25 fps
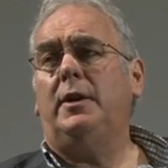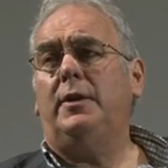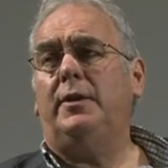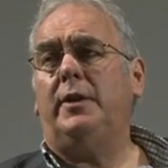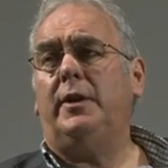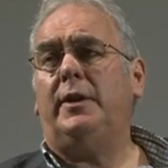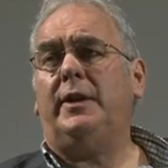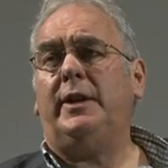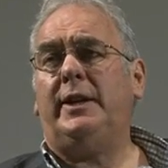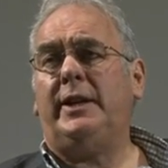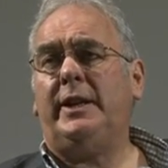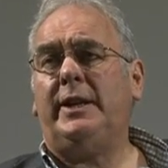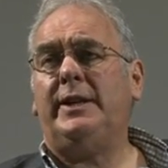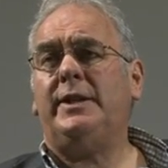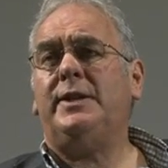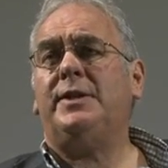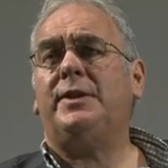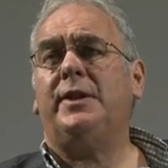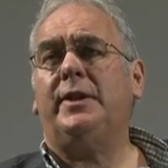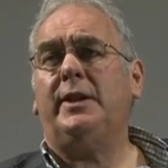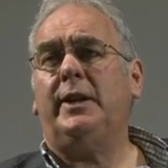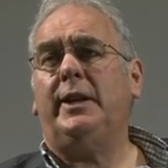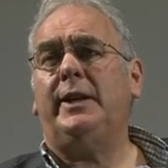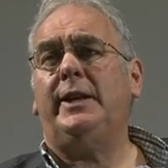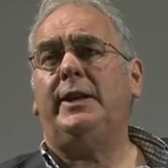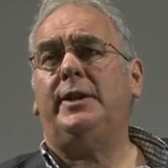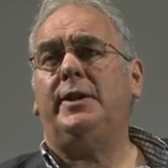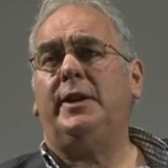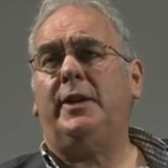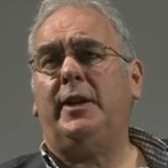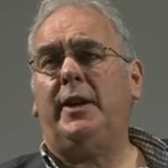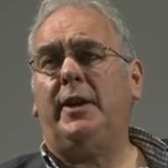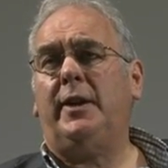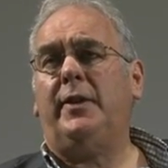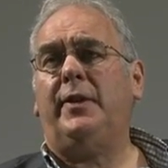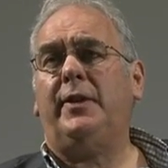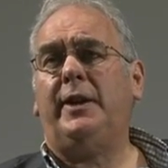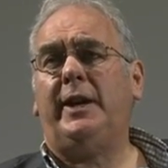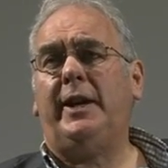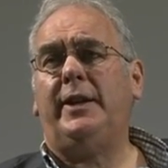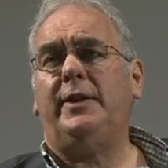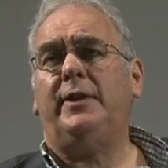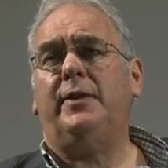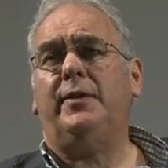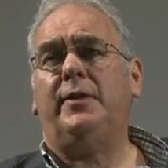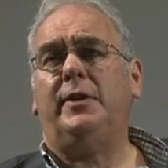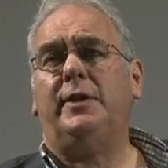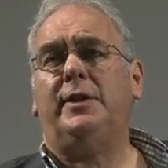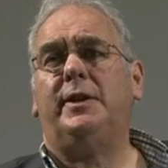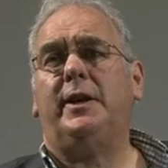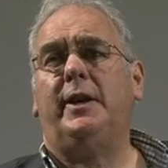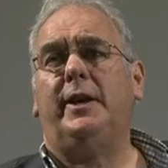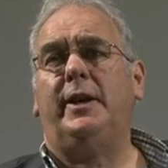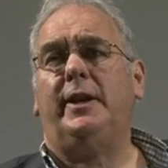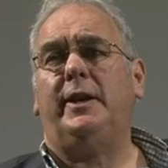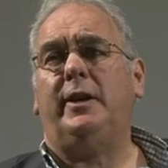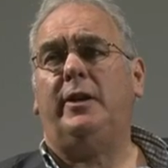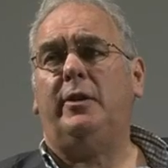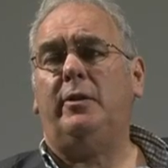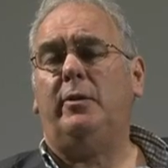that it is the leader at the end of the day